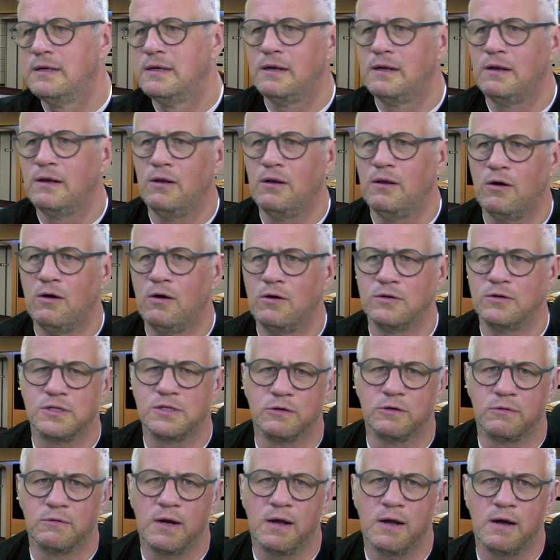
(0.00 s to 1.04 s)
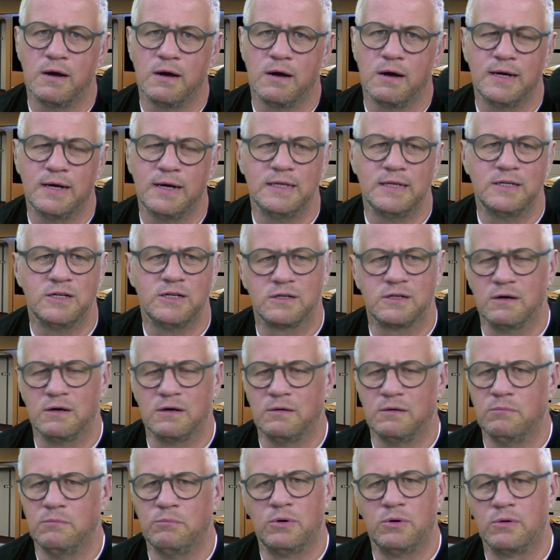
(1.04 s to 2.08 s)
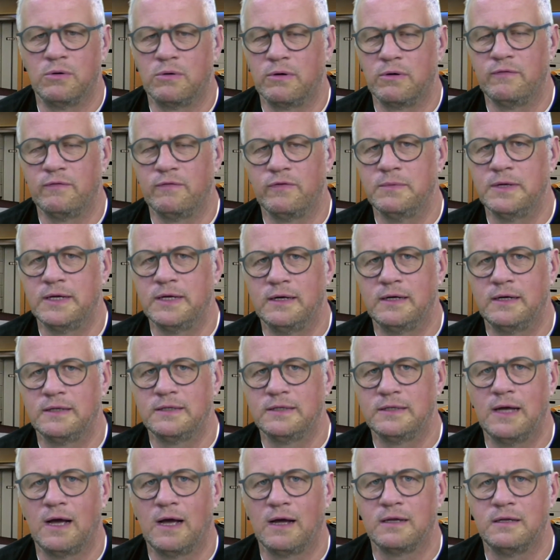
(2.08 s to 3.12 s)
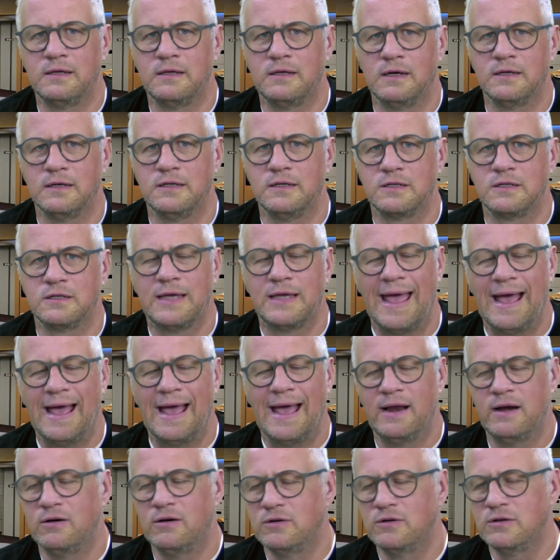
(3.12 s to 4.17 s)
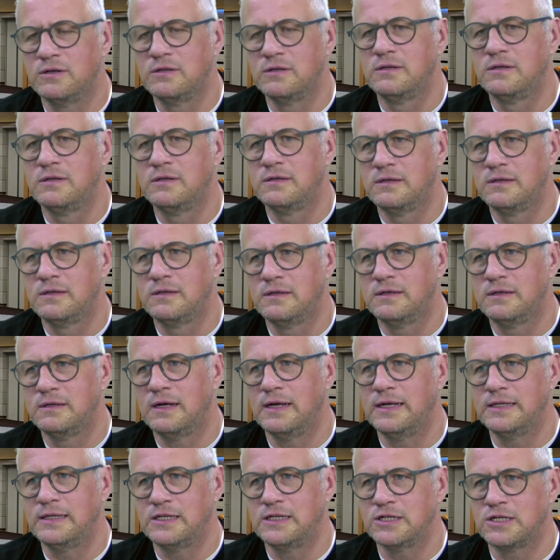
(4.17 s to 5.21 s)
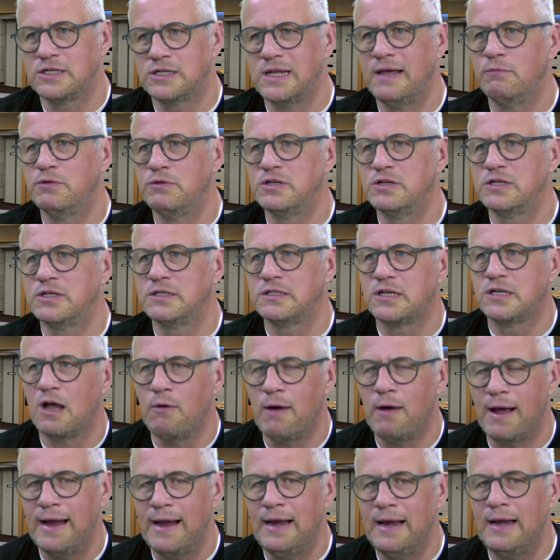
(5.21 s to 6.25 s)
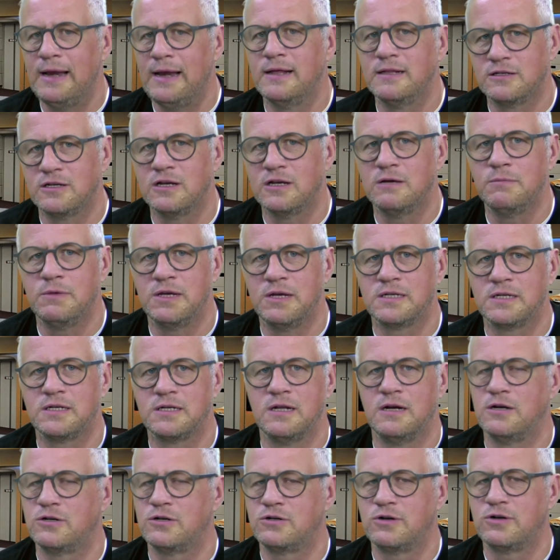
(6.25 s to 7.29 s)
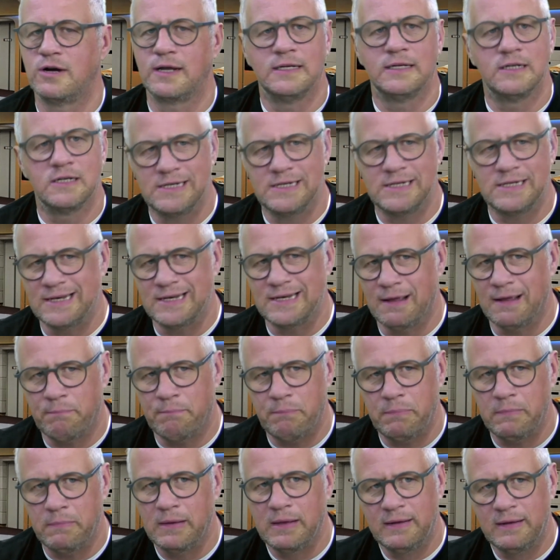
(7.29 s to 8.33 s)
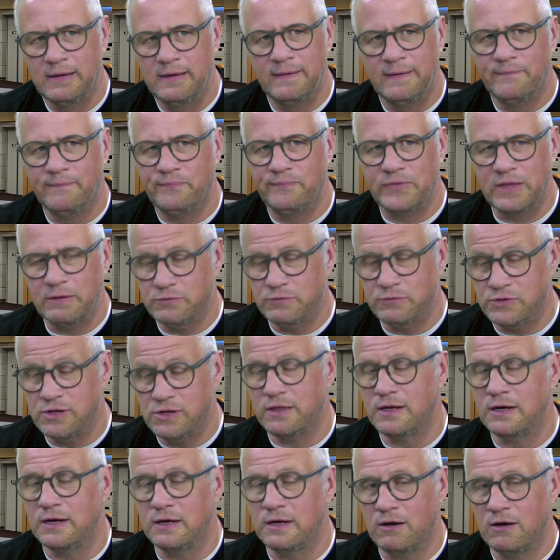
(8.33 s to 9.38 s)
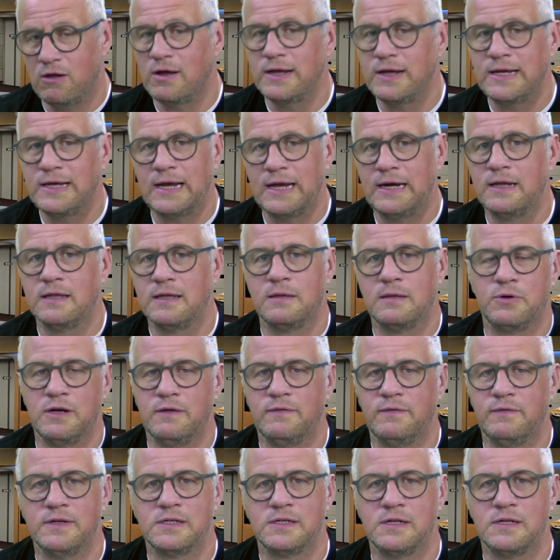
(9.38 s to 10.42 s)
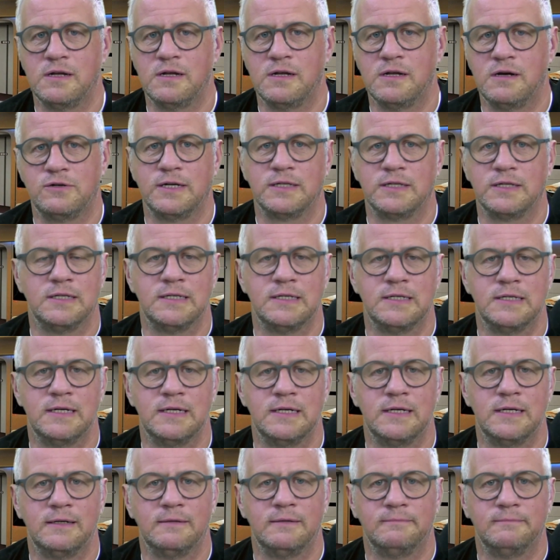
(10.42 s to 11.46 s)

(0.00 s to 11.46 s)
long story arc, and it just got boring for me. I just cannot. It was so alien to me as Star Trek. It just didn't. It was nothing like any of the previous Star Treks I'd seen.